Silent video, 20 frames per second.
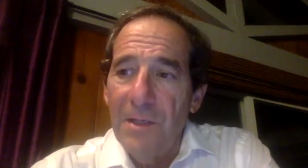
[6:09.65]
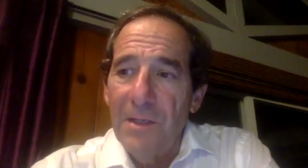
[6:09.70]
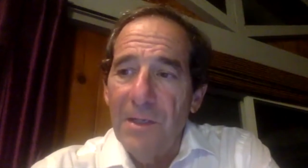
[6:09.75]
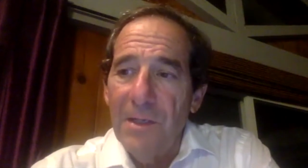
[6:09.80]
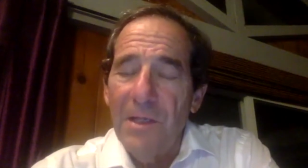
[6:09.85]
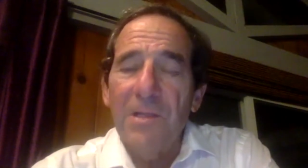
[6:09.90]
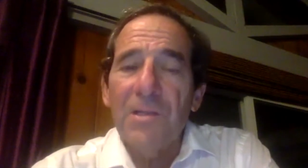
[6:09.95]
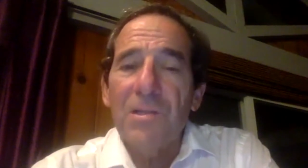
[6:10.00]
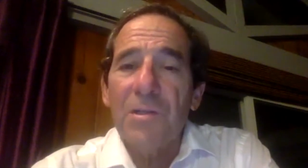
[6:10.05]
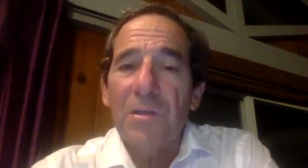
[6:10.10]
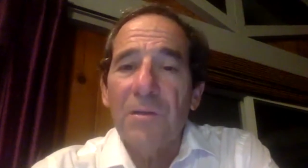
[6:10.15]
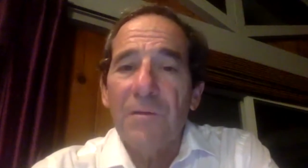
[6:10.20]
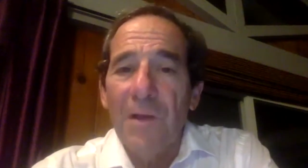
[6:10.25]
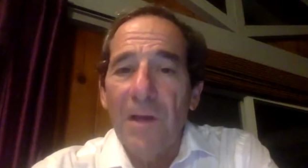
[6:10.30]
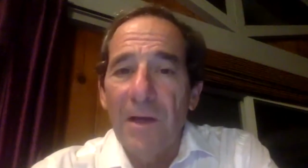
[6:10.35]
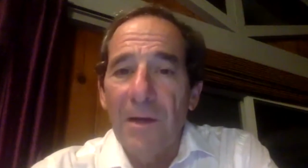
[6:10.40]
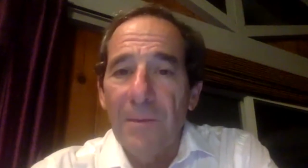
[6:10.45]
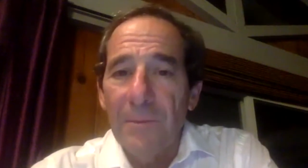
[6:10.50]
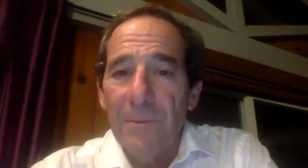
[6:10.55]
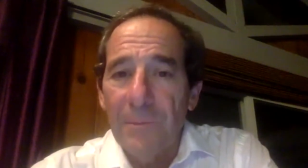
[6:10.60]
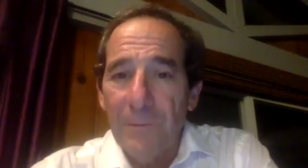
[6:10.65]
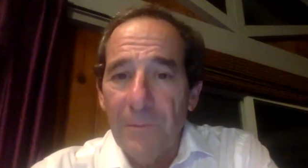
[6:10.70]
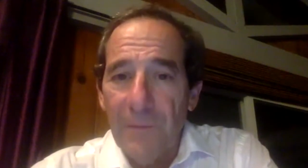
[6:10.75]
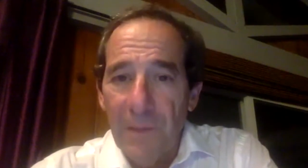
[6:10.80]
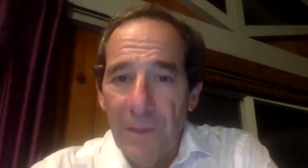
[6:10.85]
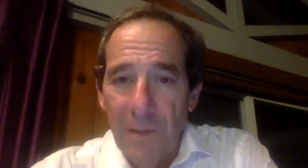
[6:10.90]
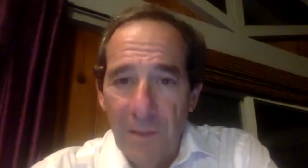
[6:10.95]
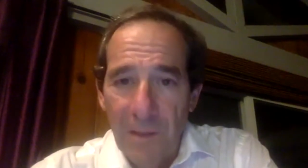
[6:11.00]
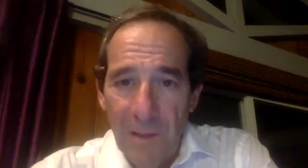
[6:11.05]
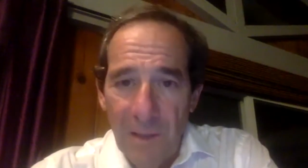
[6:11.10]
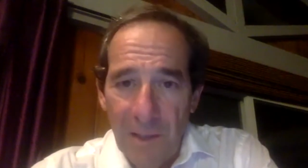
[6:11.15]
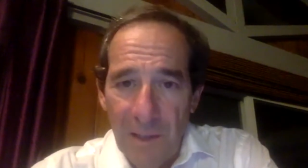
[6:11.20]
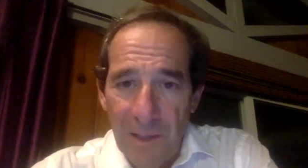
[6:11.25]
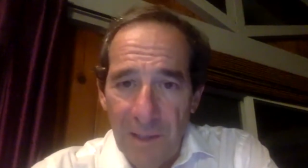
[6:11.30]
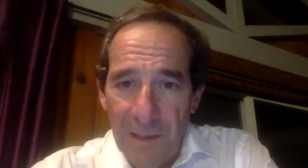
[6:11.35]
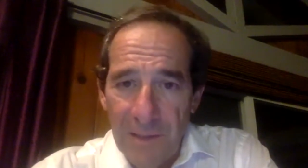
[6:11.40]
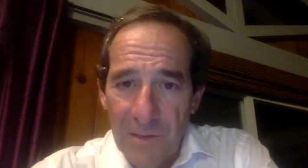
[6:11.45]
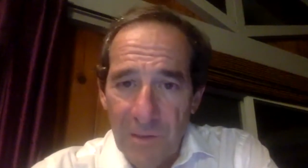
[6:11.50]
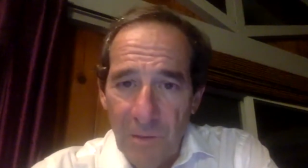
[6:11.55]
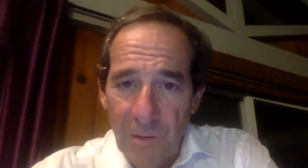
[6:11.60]
Each of them
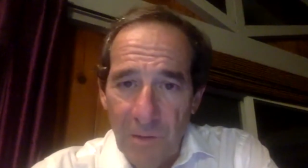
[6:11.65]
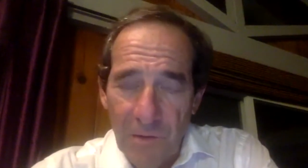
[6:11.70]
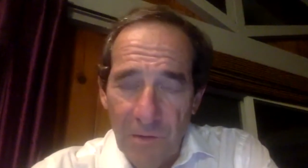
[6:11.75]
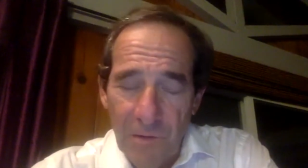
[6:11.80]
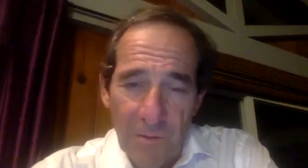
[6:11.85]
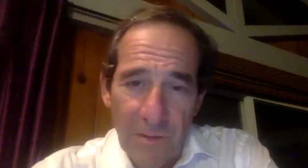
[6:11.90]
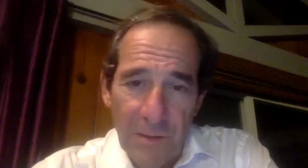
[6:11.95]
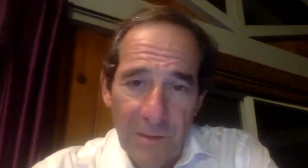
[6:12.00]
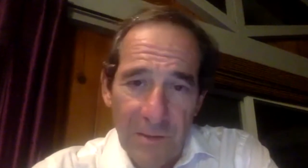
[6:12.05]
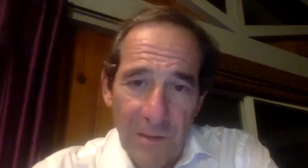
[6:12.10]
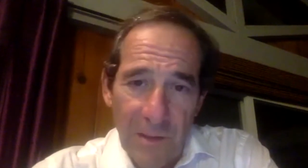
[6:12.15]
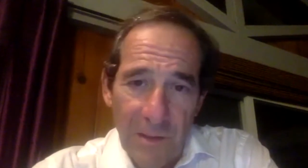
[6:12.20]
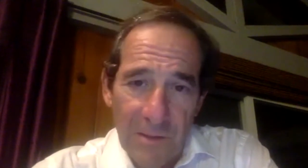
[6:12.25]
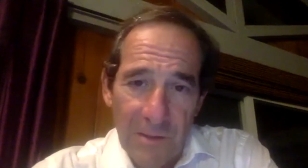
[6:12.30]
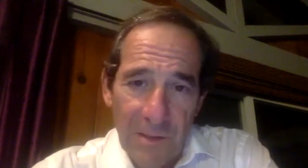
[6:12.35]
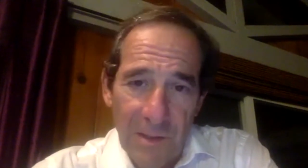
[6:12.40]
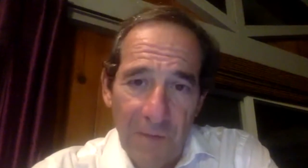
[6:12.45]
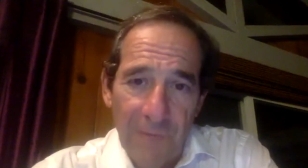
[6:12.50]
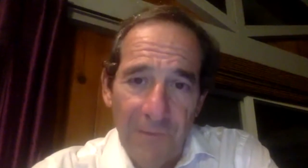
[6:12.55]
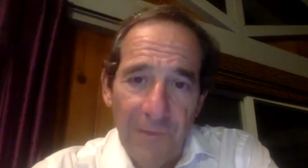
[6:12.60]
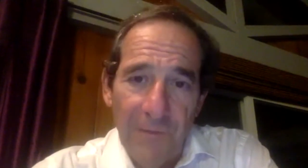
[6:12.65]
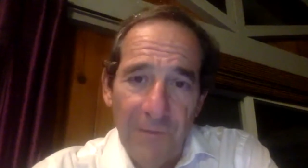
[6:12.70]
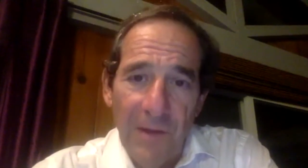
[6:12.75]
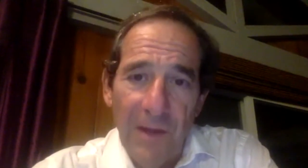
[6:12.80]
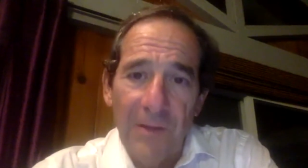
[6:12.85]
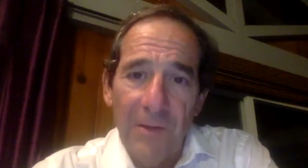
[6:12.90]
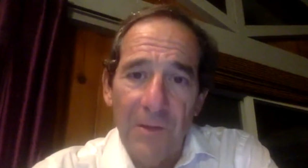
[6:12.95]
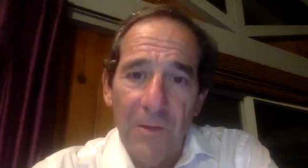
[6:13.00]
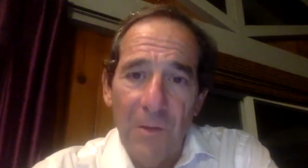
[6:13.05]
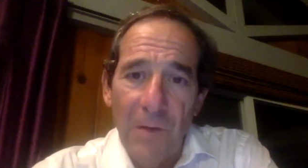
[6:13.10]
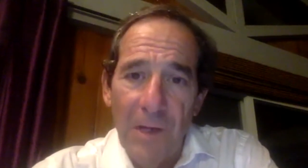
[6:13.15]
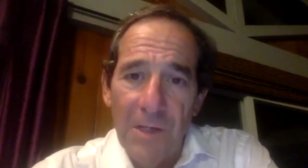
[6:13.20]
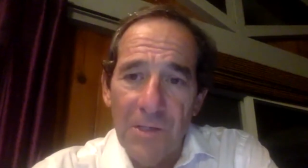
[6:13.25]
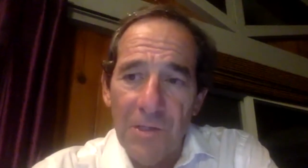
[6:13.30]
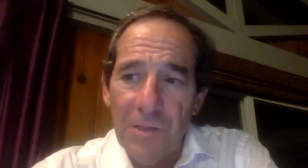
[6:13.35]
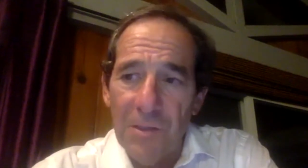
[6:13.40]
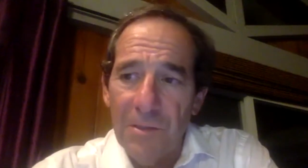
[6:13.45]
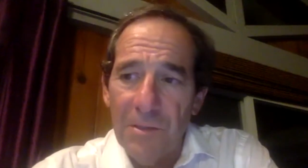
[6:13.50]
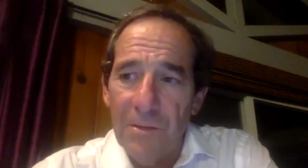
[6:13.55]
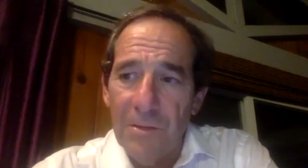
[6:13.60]
has gone through a
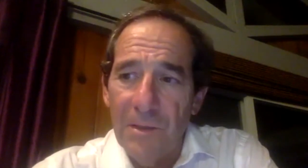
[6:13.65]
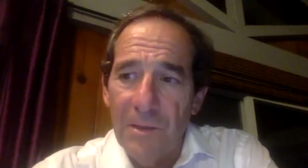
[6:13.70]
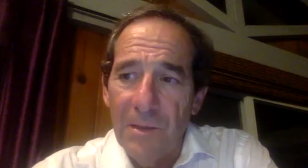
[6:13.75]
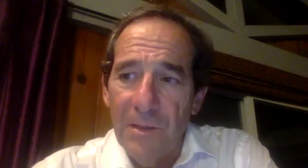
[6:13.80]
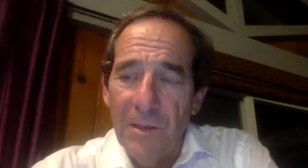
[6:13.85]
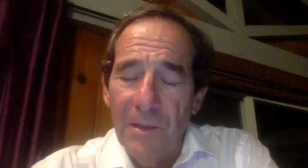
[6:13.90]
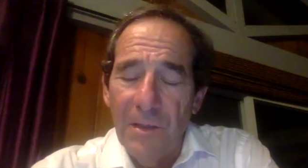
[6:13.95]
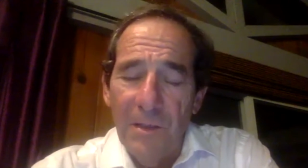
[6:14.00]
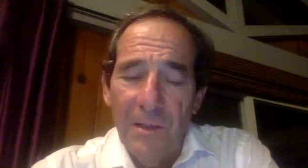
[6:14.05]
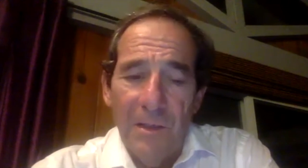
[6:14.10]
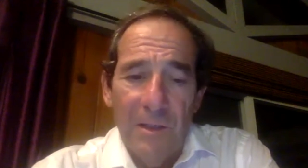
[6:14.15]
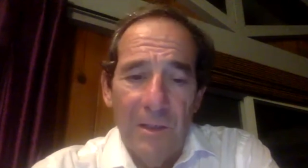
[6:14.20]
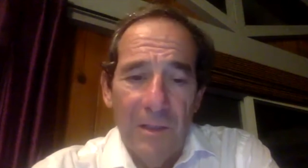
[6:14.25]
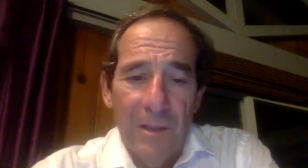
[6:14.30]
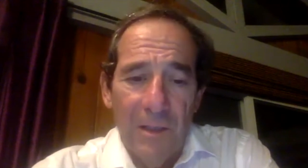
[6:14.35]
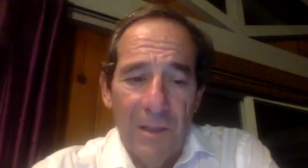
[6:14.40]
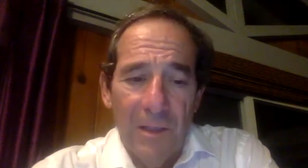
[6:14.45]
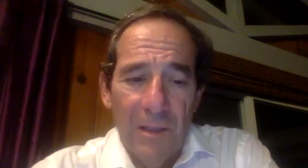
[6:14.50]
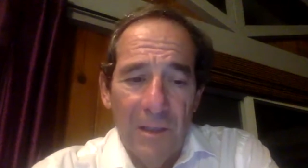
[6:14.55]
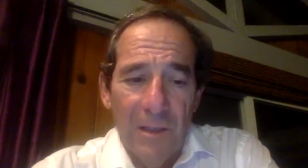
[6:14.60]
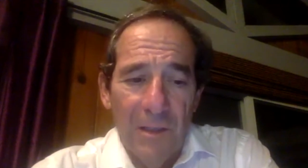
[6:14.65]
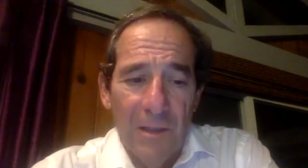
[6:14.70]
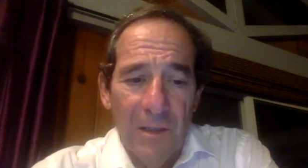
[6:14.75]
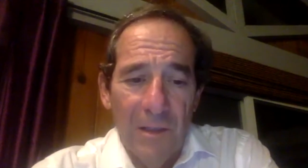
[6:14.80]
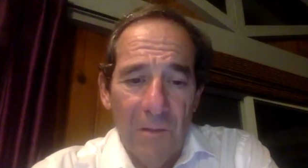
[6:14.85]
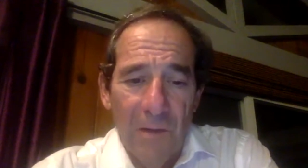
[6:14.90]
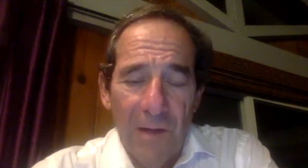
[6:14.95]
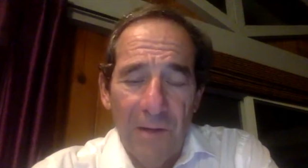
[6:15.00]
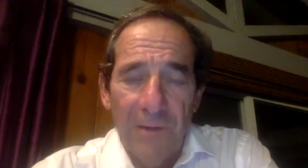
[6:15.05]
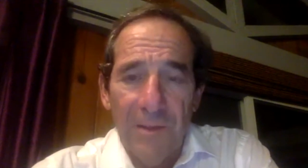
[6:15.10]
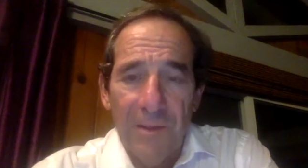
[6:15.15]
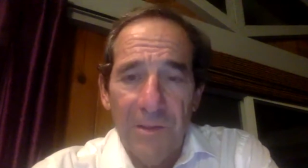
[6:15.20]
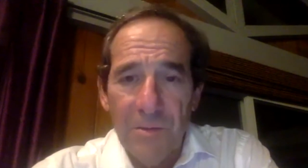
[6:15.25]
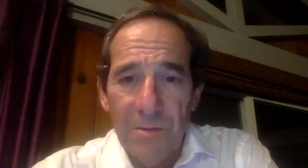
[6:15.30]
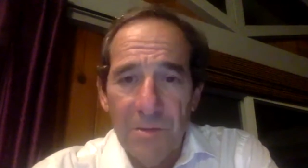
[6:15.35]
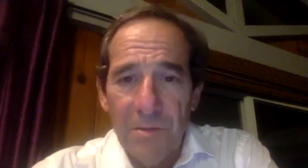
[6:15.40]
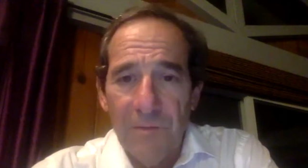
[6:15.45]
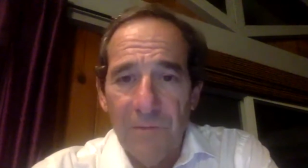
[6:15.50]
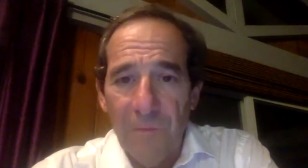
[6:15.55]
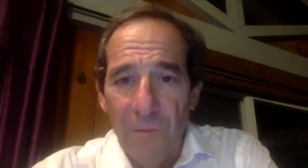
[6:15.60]
self-evaluation around
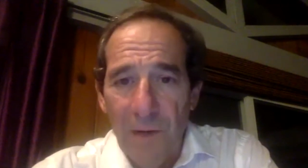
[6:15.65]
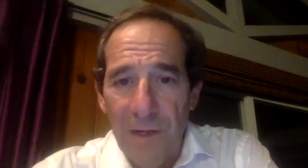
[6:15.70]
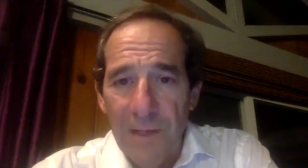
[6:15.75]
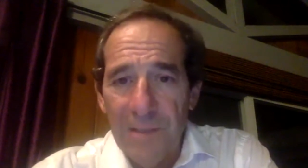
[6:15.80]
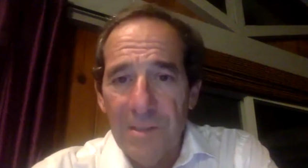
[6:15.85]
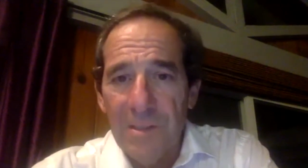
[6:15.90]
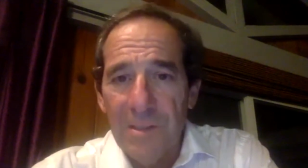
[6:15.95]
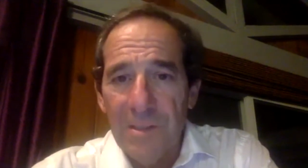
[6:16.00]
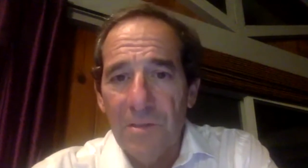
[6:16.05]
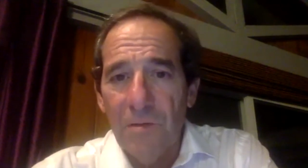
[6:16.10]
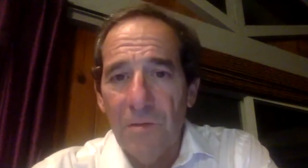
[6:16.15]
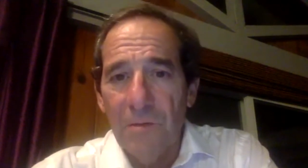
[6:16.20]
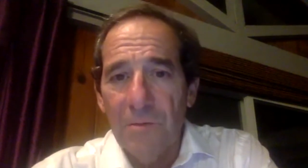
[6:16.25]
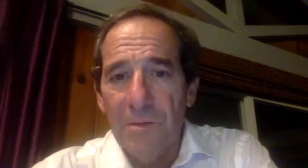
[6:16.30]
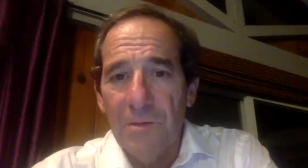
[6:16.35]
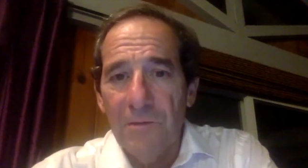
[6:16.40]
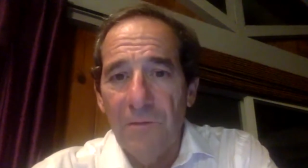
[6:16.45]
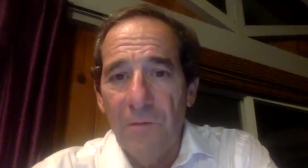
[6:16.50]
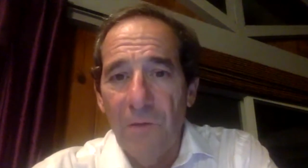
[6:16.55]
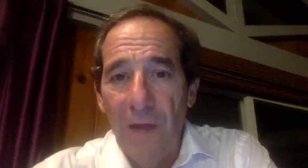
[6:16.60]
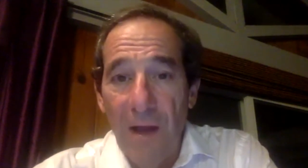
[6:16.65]
issues of race in terms of